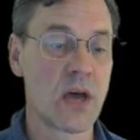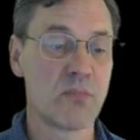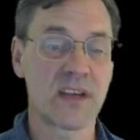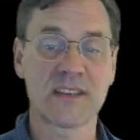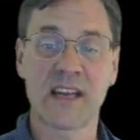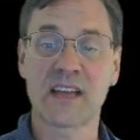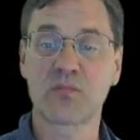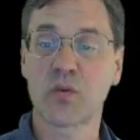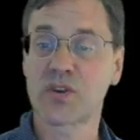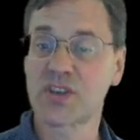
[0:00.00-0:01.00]
because it has
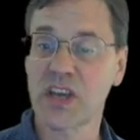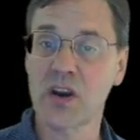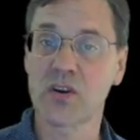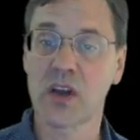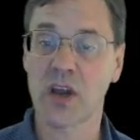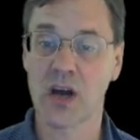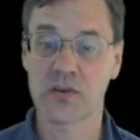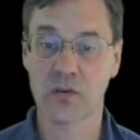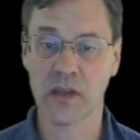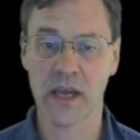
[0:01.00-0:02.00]
more shared
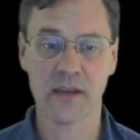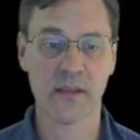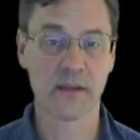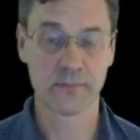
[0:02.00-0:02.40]
contour length.